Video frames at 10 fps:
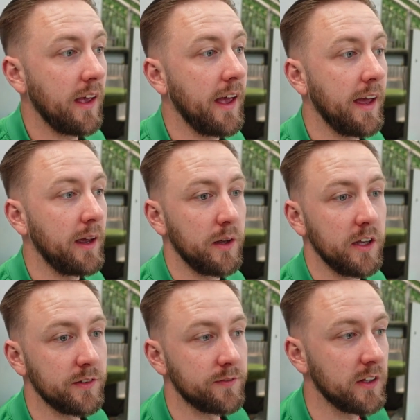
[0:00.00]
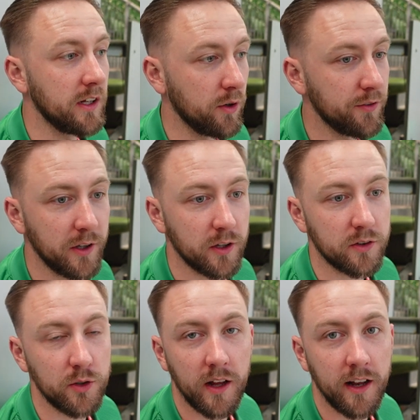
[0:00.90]
if you could
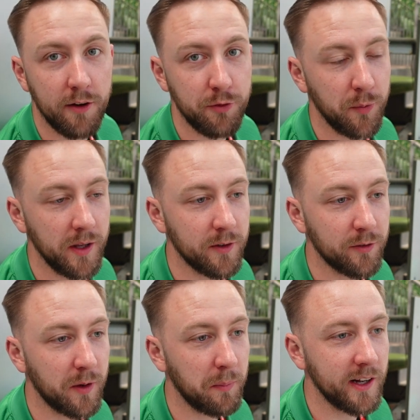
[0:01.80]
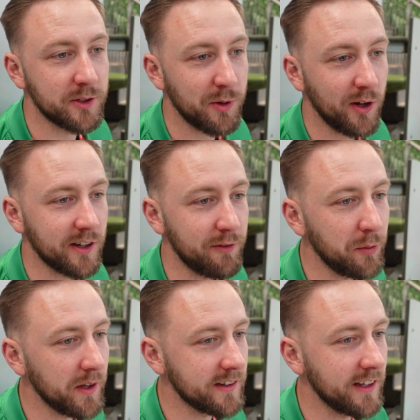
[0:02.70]
do that every week, if we could play Gibraltar every
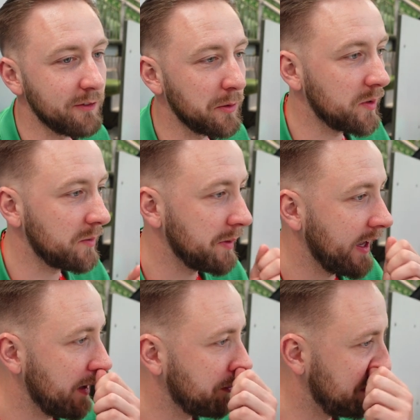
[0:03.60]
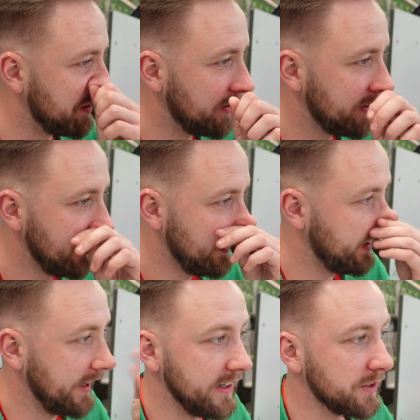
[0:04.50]
week, I think everyone would be happy, but
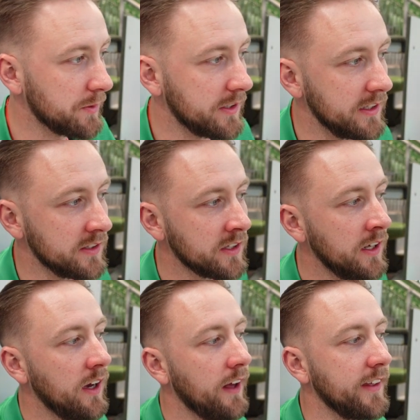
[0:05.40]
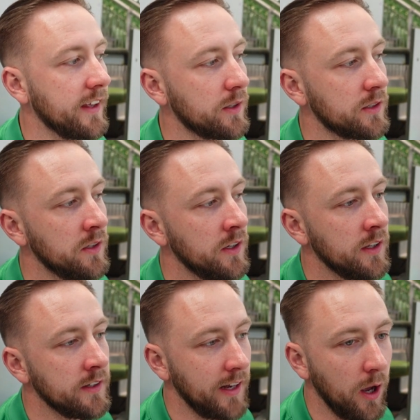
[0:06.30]
it is what it is. I think
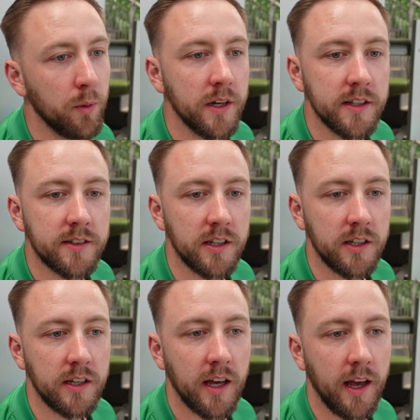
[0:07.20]
now we need to,